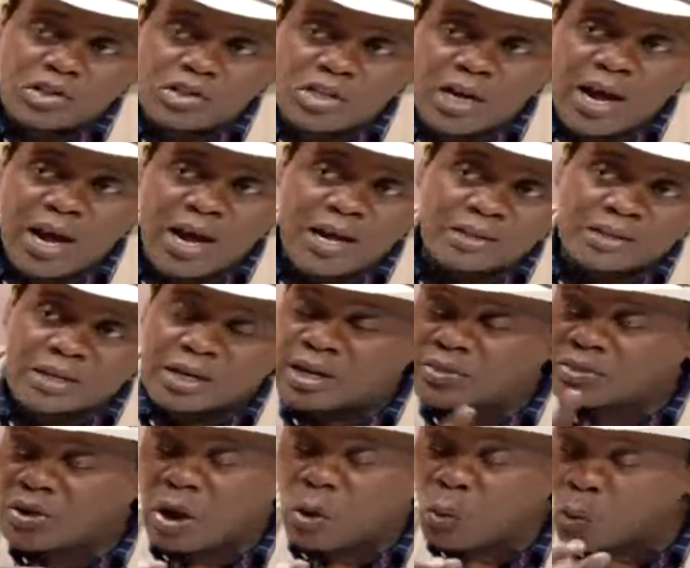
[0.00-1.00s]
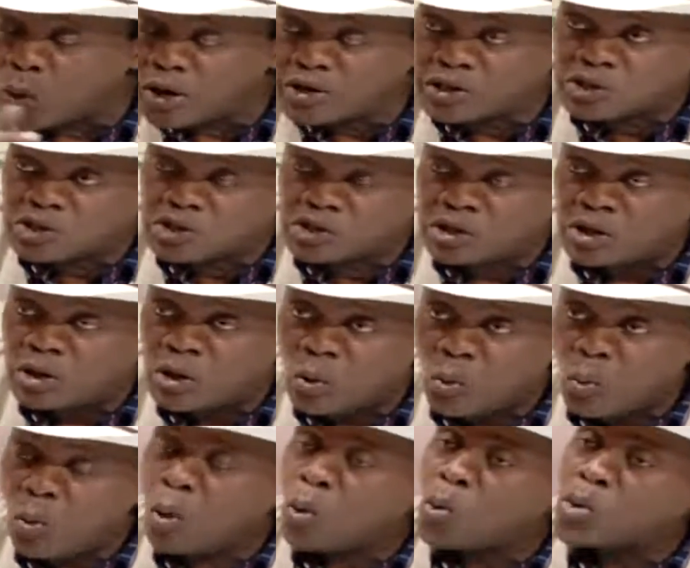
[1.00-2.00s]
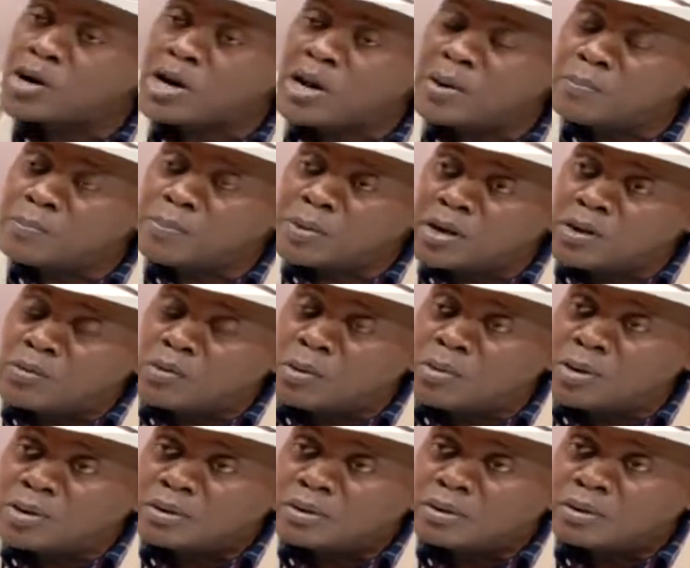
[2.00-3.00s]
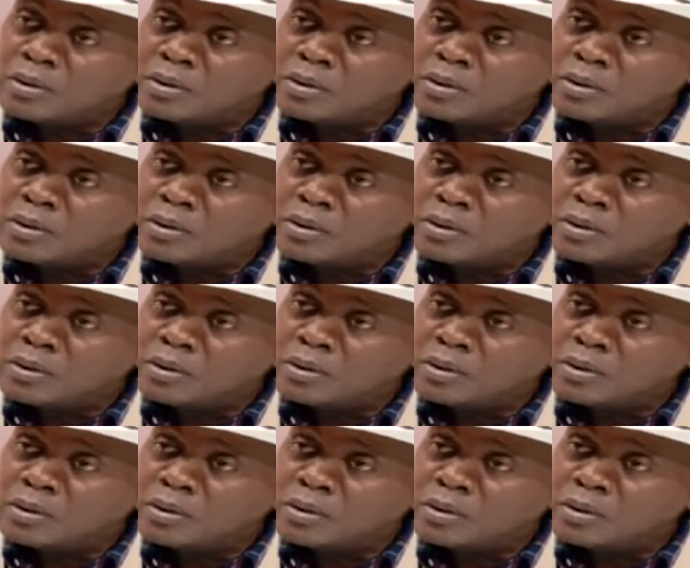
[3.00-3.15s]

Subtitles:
chance, a wish, what would it be, Reuben?